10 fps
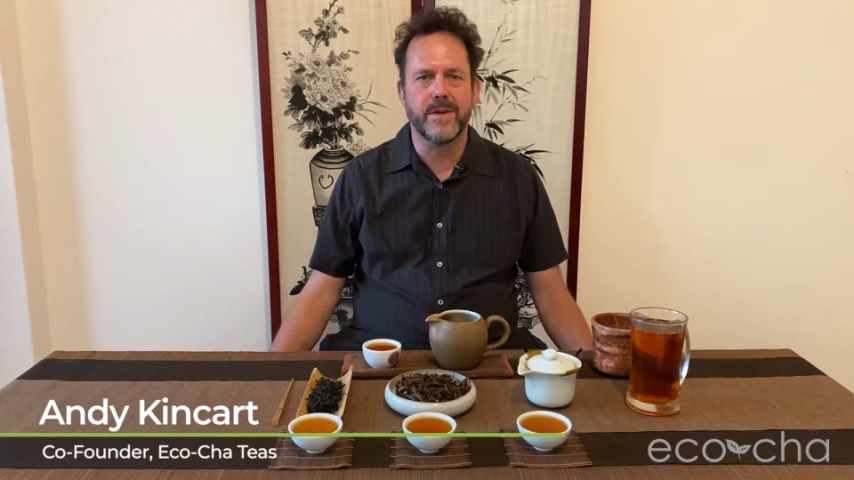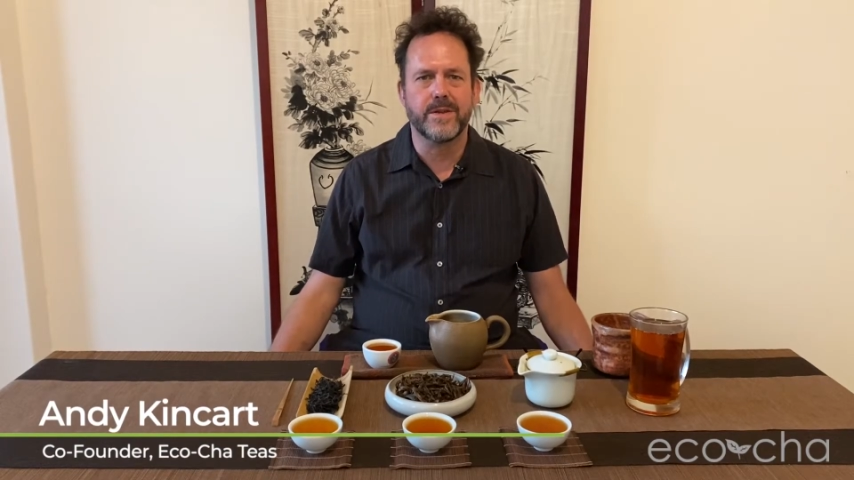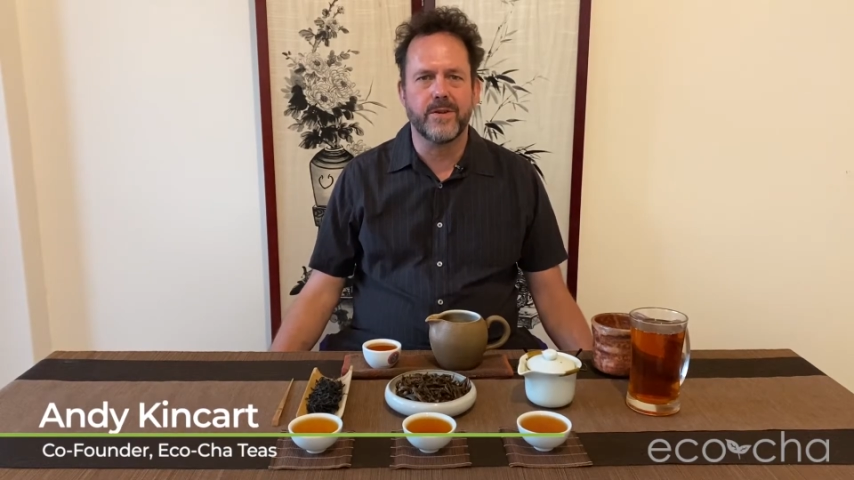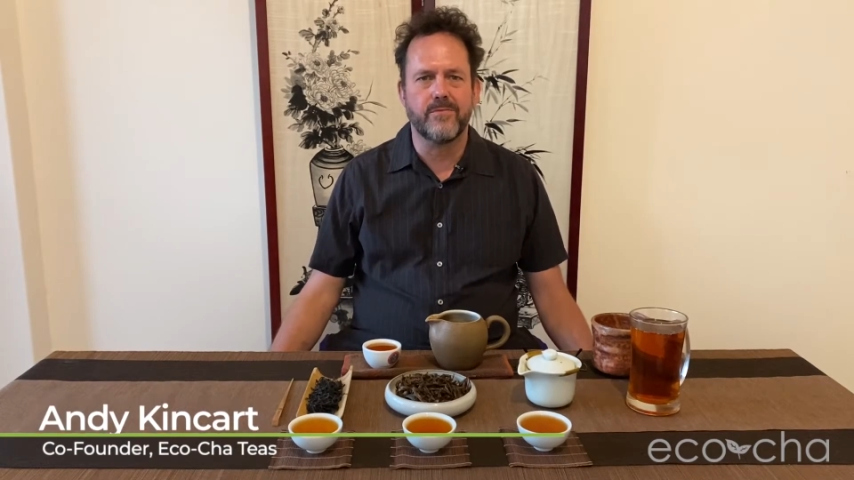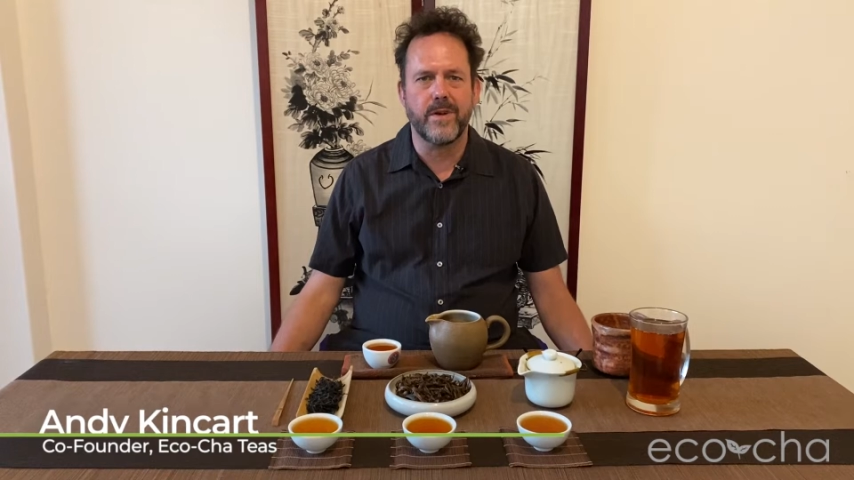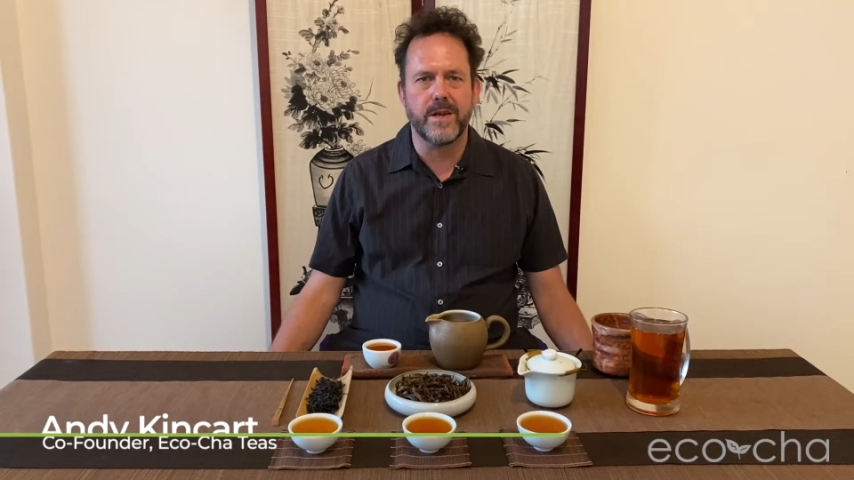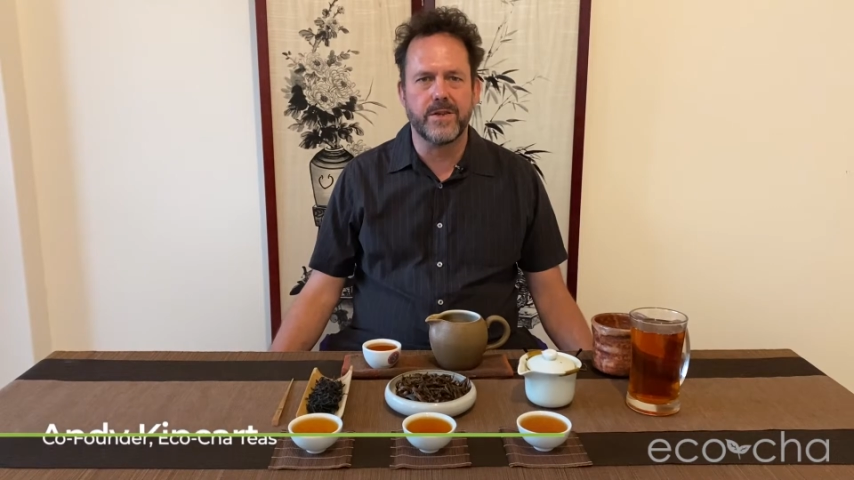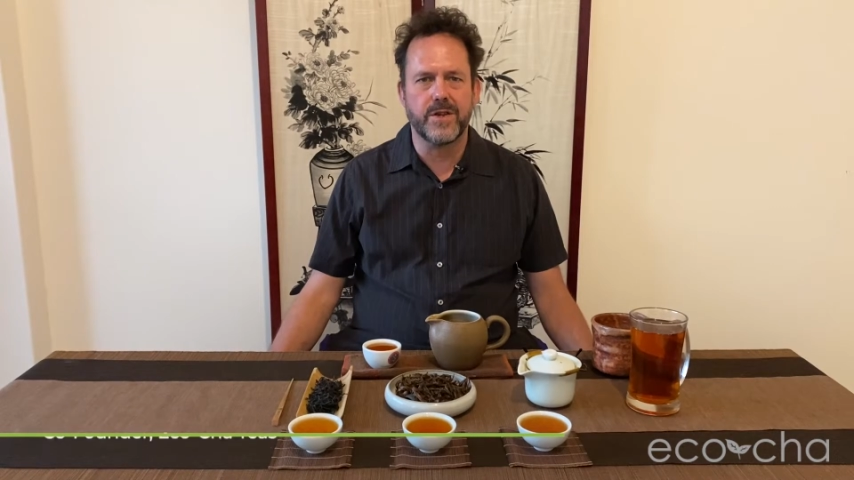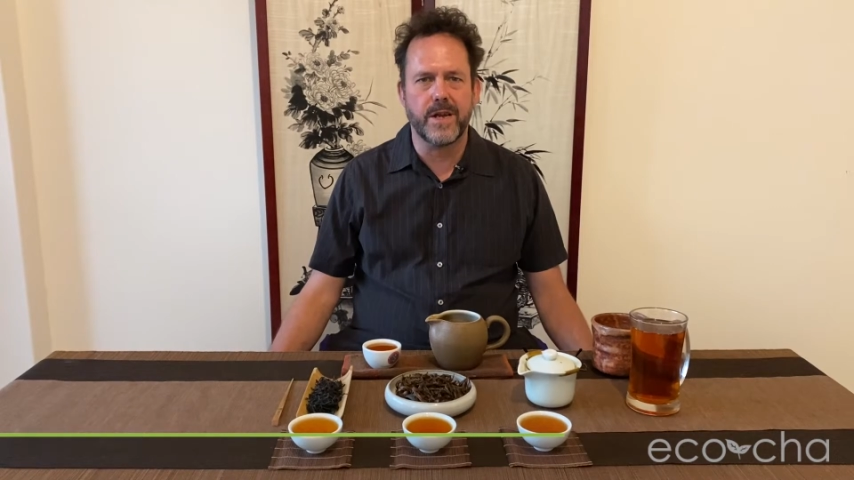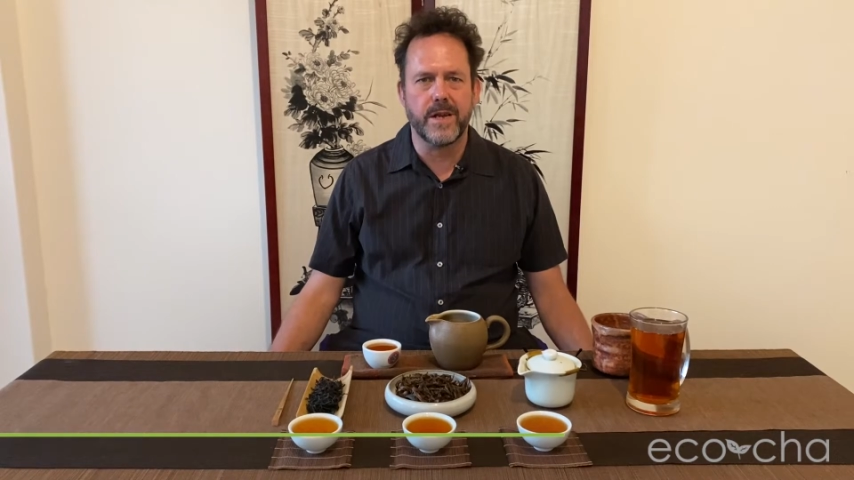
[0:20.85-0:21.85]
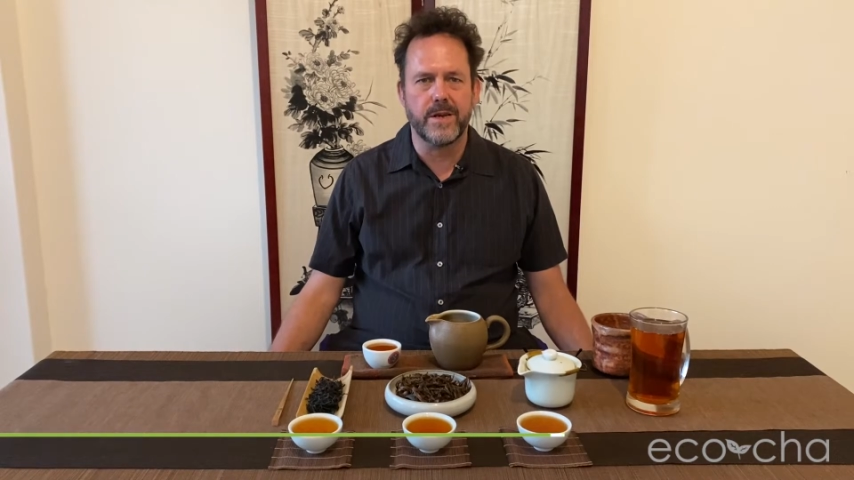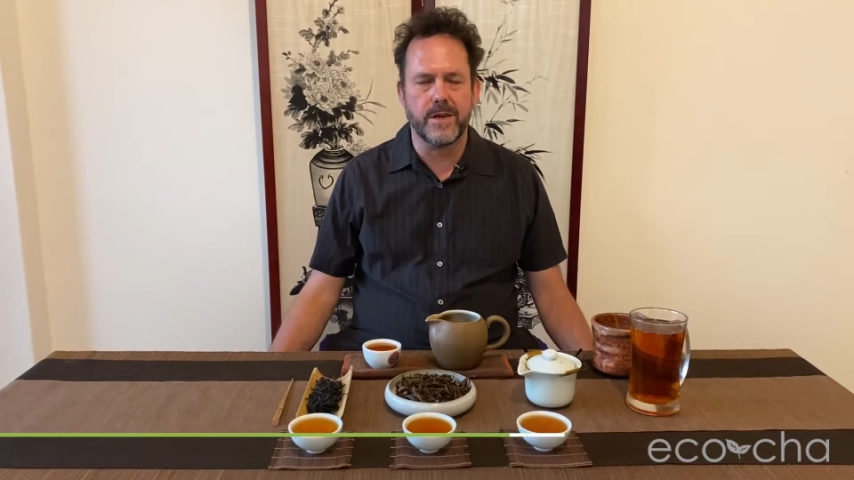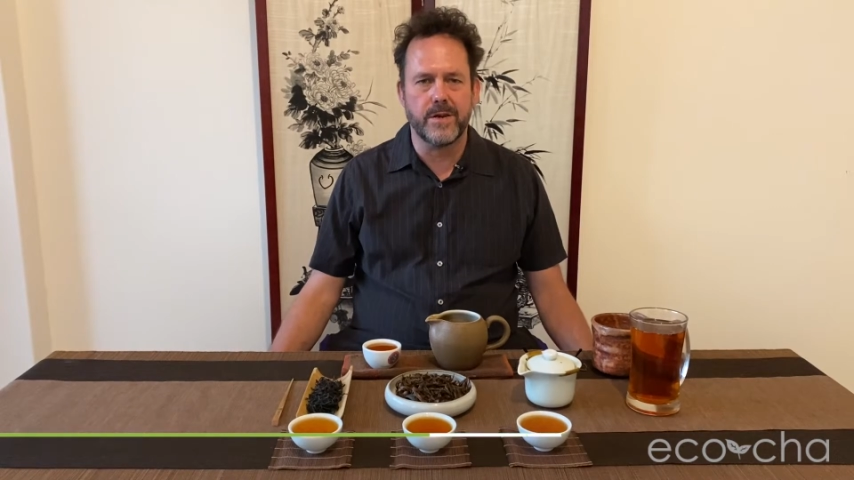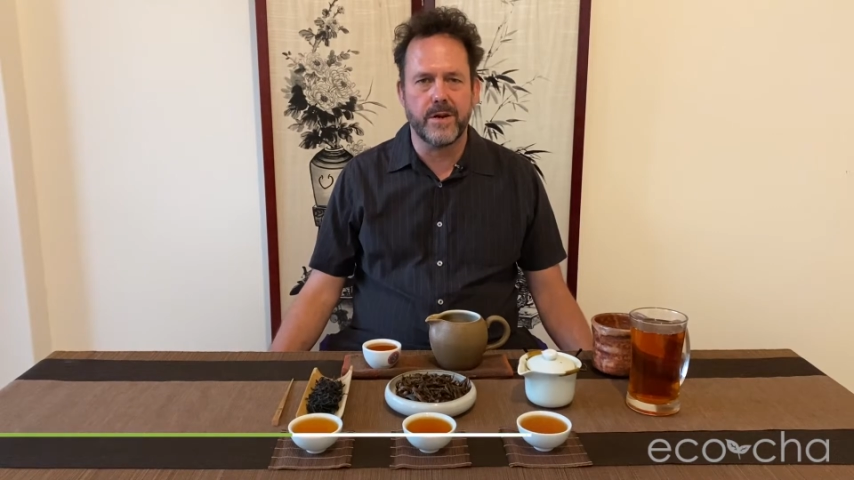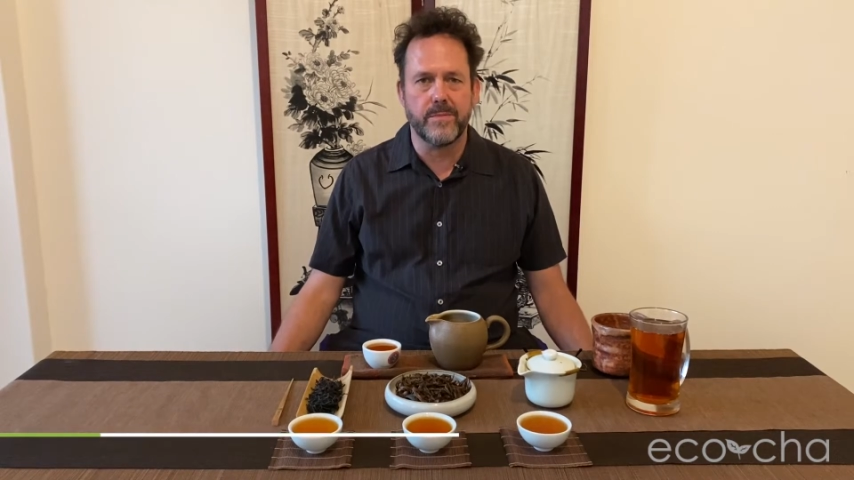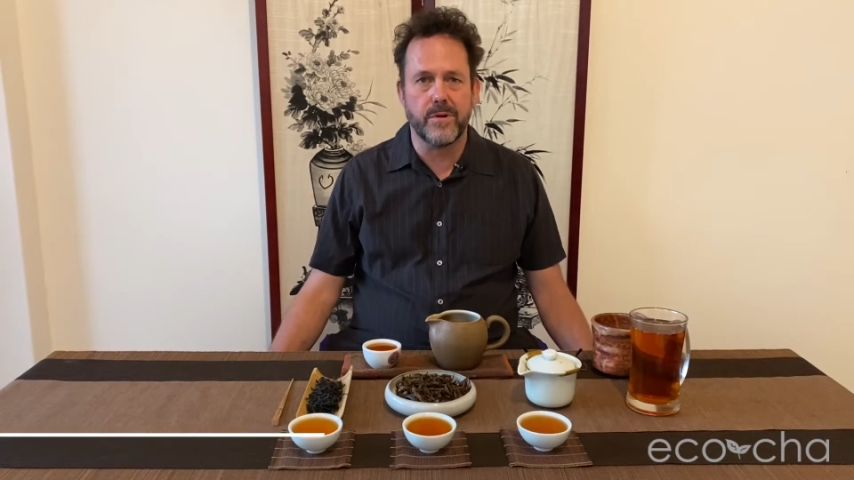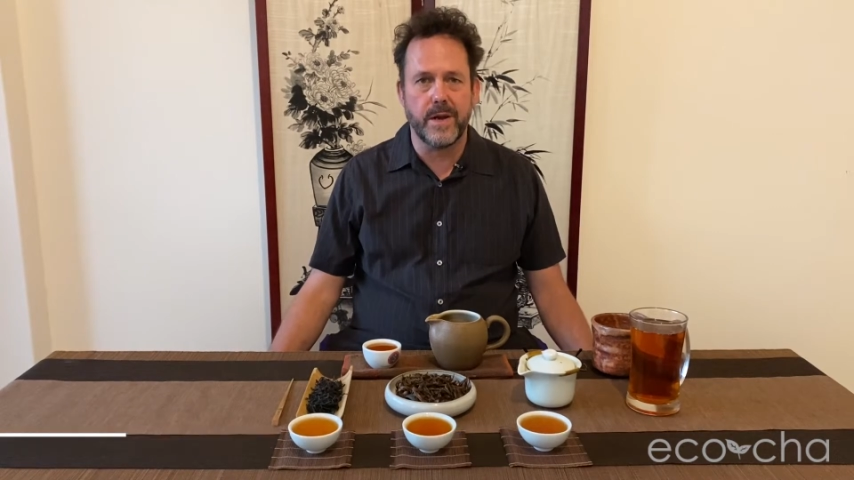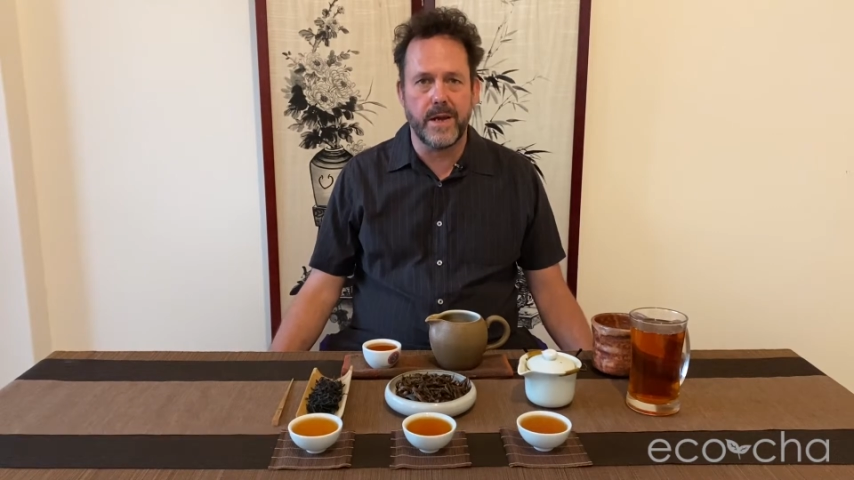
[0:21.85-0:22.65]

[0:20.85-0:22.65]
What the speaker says: is a Red Jade number